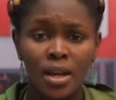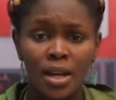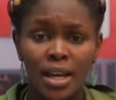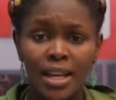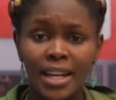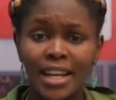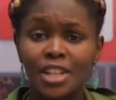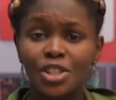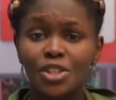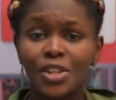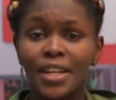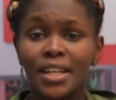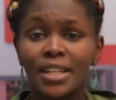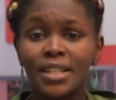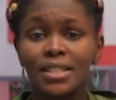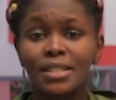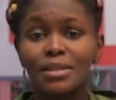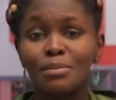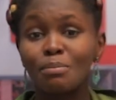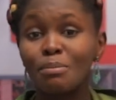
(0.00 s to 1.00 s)
An
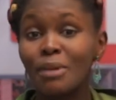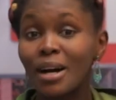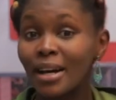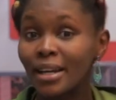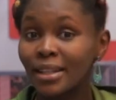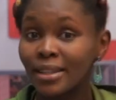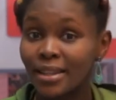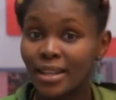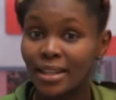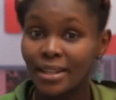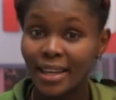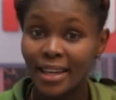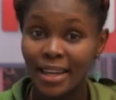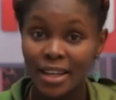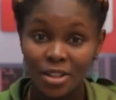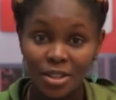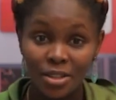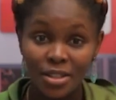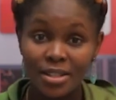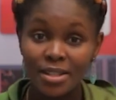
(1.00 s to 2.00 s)
educated mind that
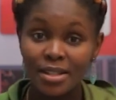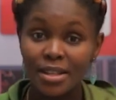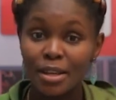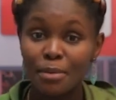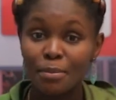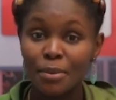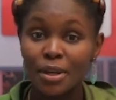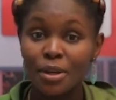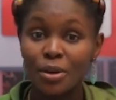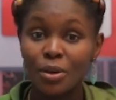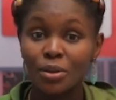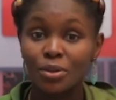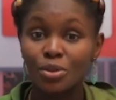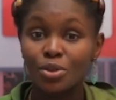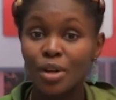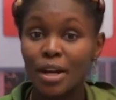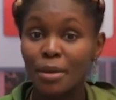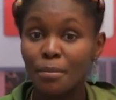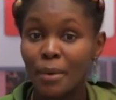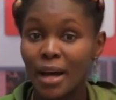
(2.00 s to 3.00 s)
cannot see beyond
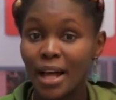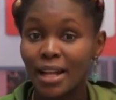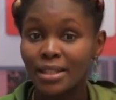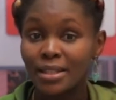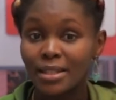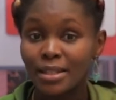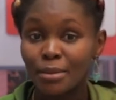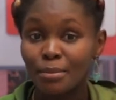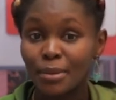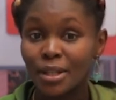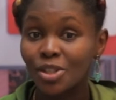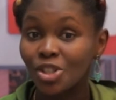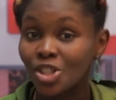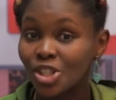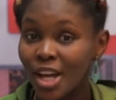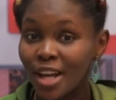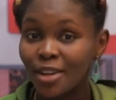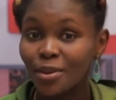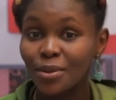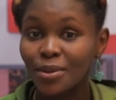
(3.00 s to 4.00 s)
tribalism and
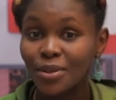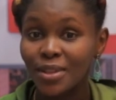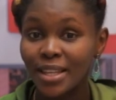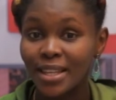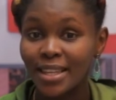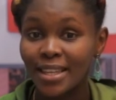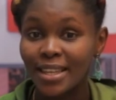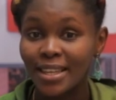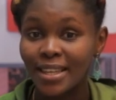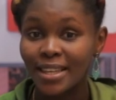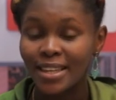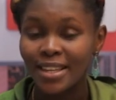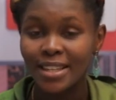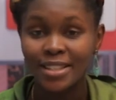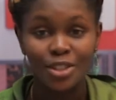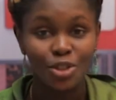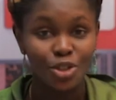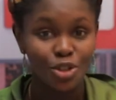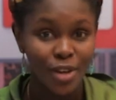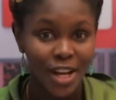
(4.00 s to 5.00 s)
shallow thinking is
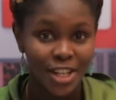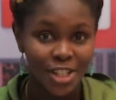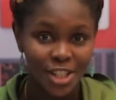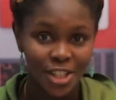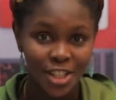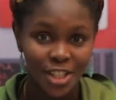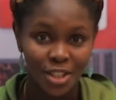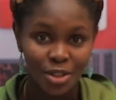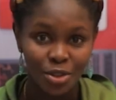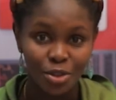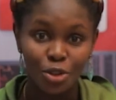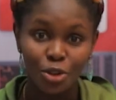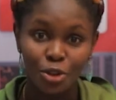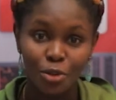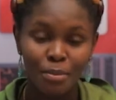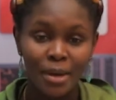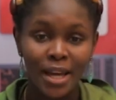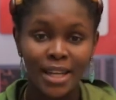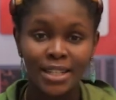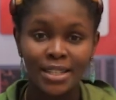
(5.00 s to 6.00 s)
a tragedy to
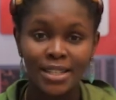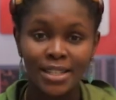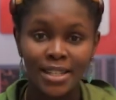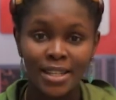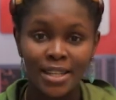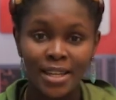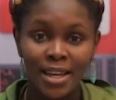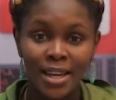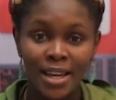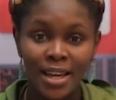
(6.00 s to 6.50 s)
humanity.